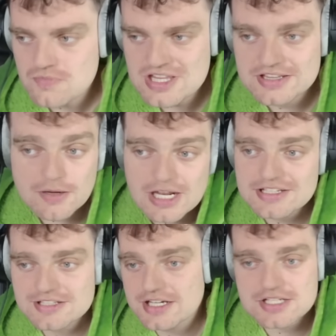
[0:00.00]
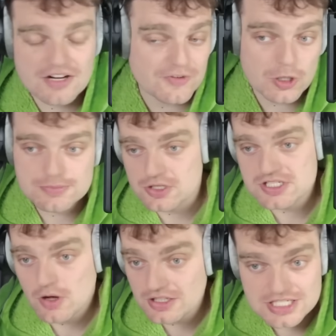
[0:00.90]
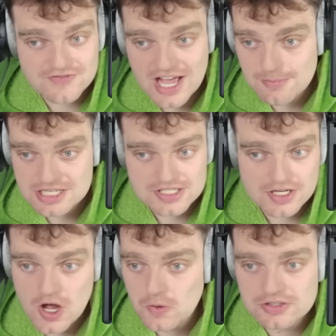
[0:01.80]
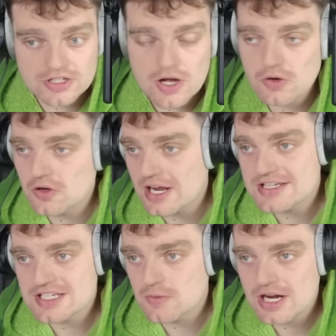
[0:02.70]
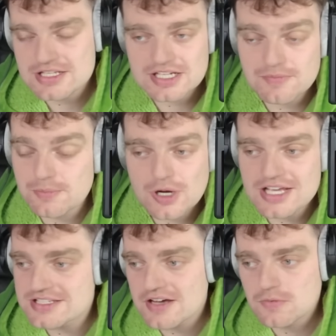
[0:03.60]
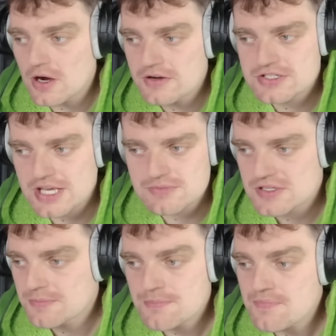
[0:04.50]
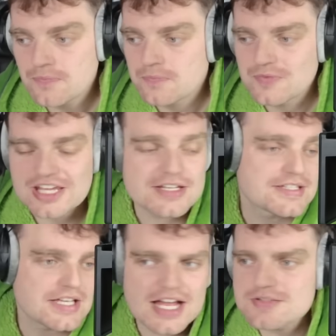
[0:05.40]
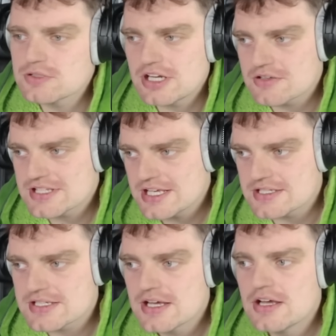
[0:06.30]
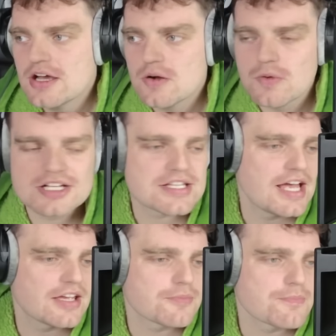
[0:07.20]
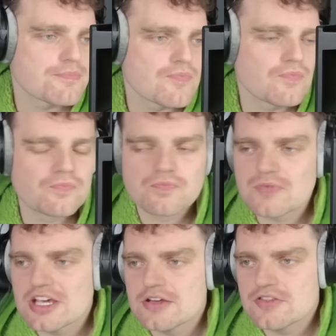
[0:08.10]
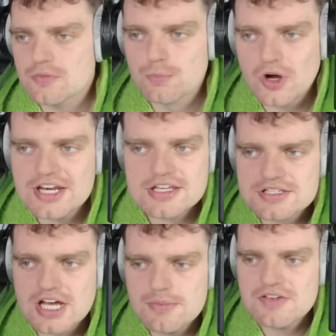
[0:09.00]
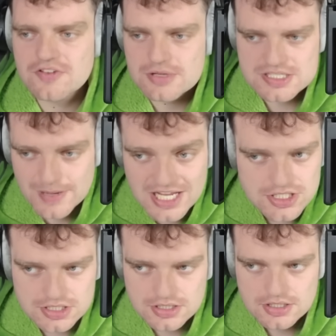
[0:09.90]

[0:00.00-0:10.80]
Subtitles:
They were like, the tickets are affordable, so all these families they're going crazy, whereas they've been priced out of Warriors games. And that's one of those things where it's like, the money is coming from expansion.